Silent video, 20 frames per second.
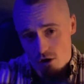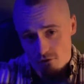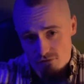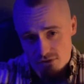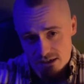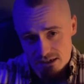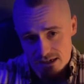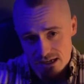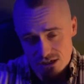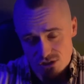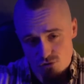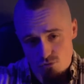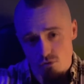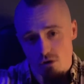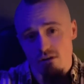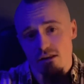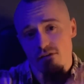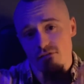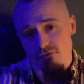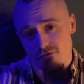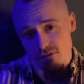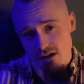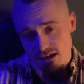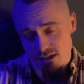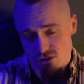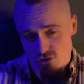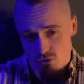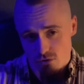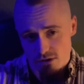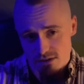off the cholesterol and the
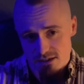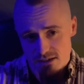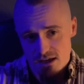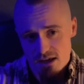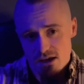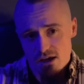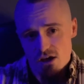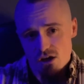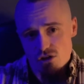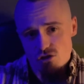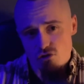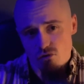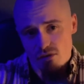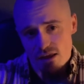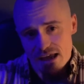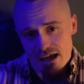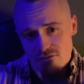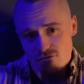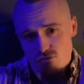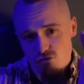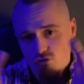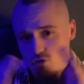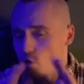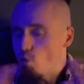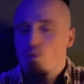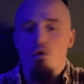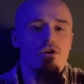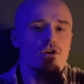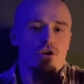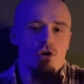fatty stores. So they have
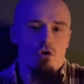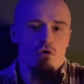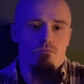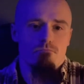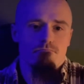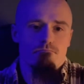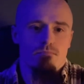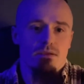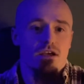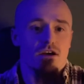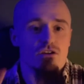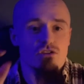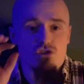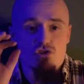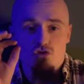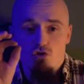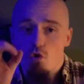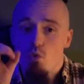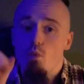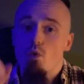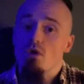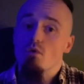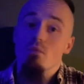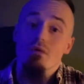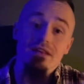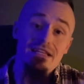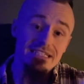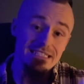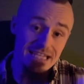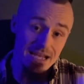nowhere to go because no one
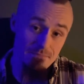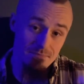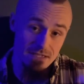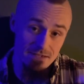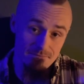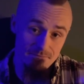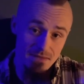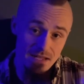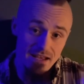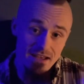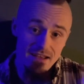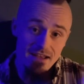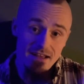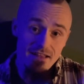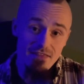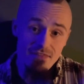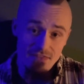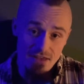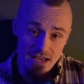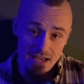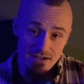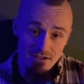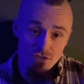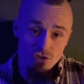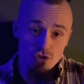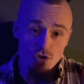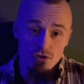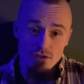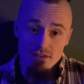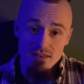will accept it.
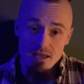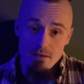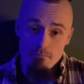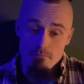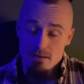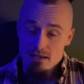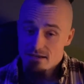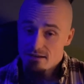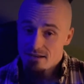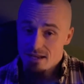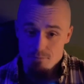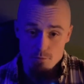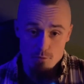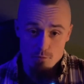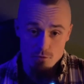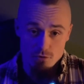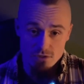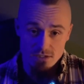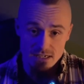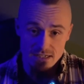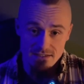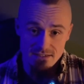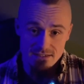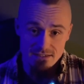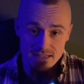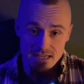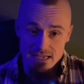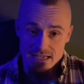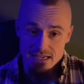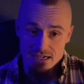Then, due to them being
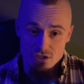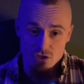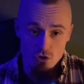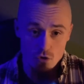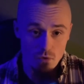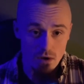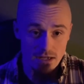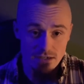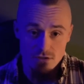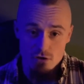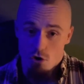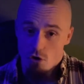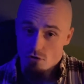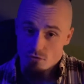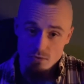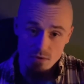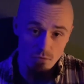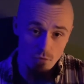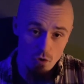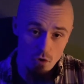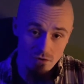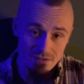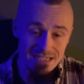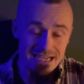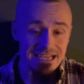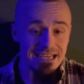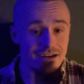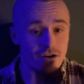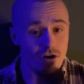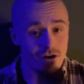lipoproteins, they can go into artery walls
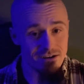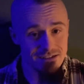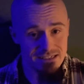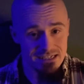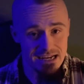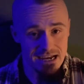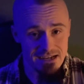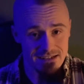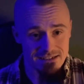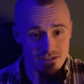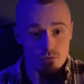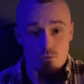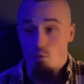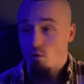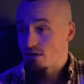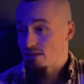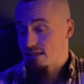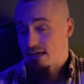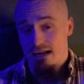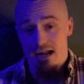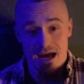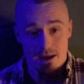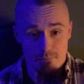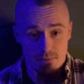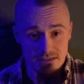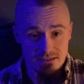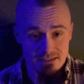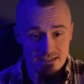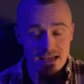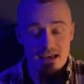and get oxidized. Once that
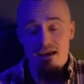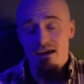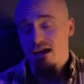happens,